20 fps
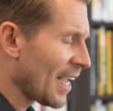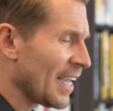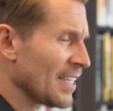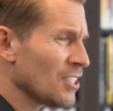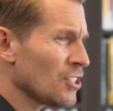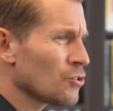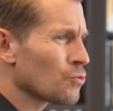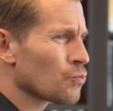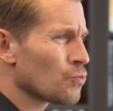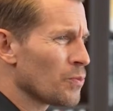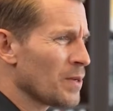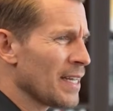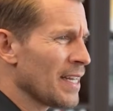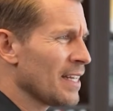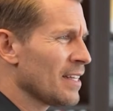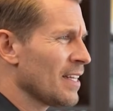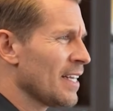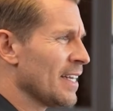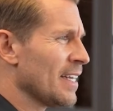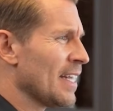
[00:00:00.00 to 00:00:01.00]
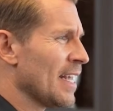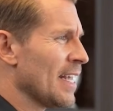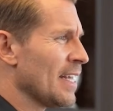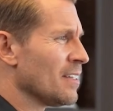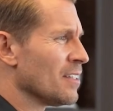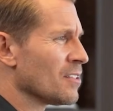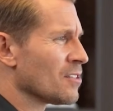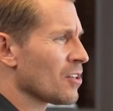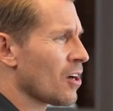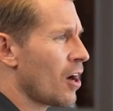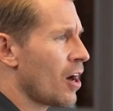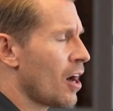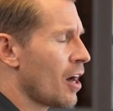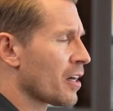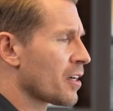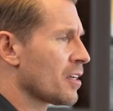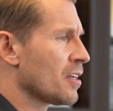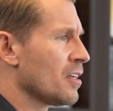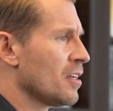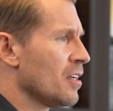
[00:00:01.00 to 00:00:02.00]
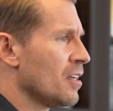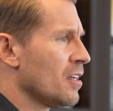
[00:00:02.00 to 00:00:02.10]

I just really need to talk